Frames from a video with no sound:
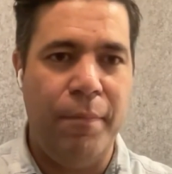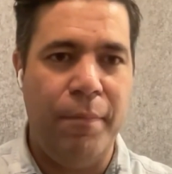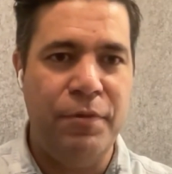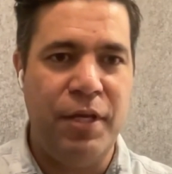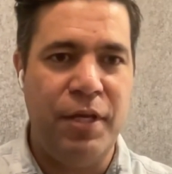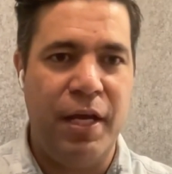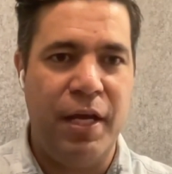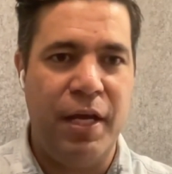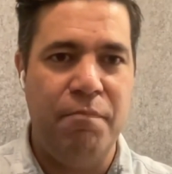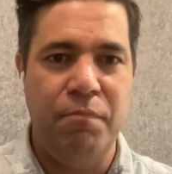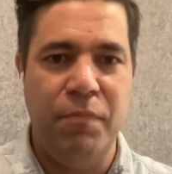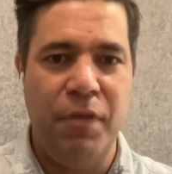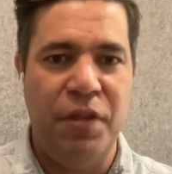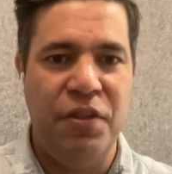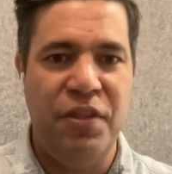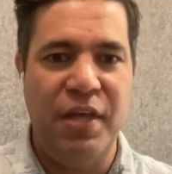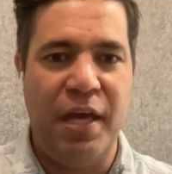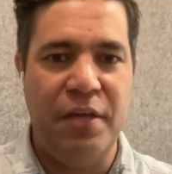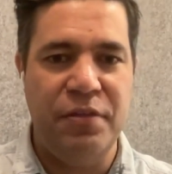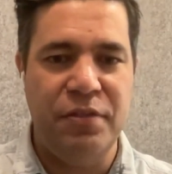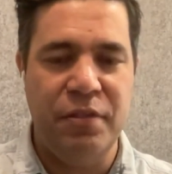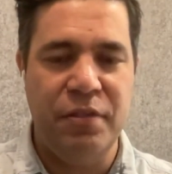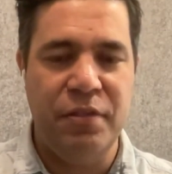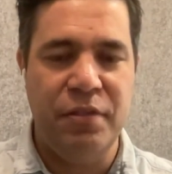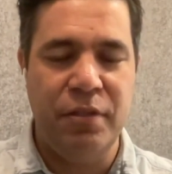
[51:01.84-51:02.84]
go up to
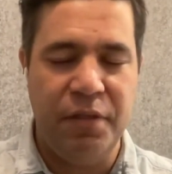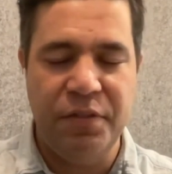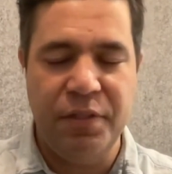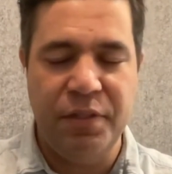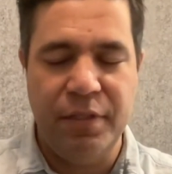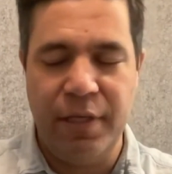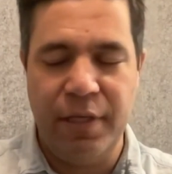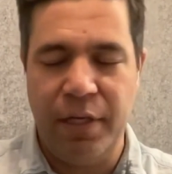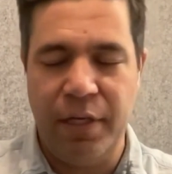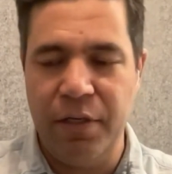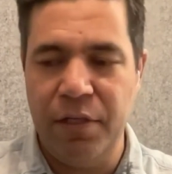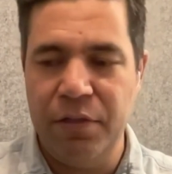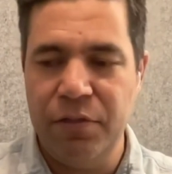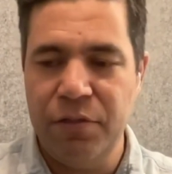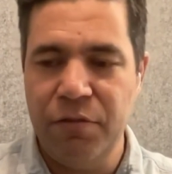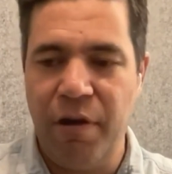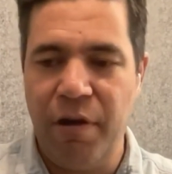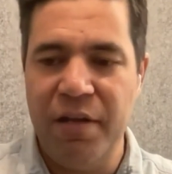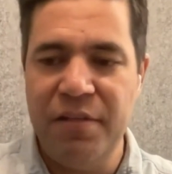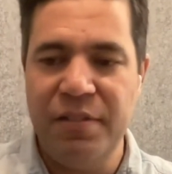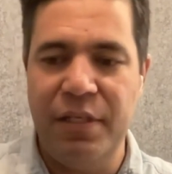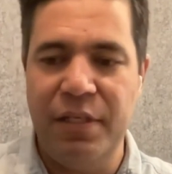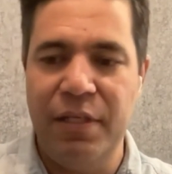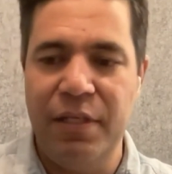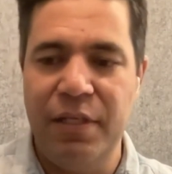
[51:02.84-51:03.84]
$1,000 a ton, that's
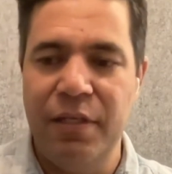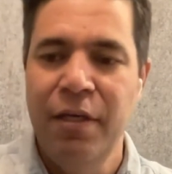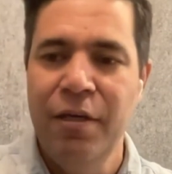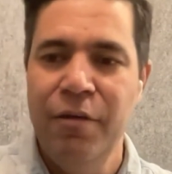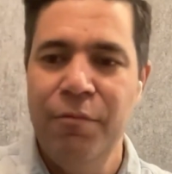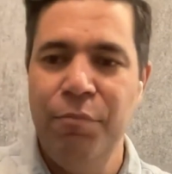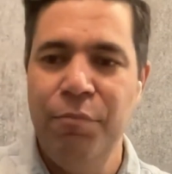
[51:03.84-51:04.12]
crazy,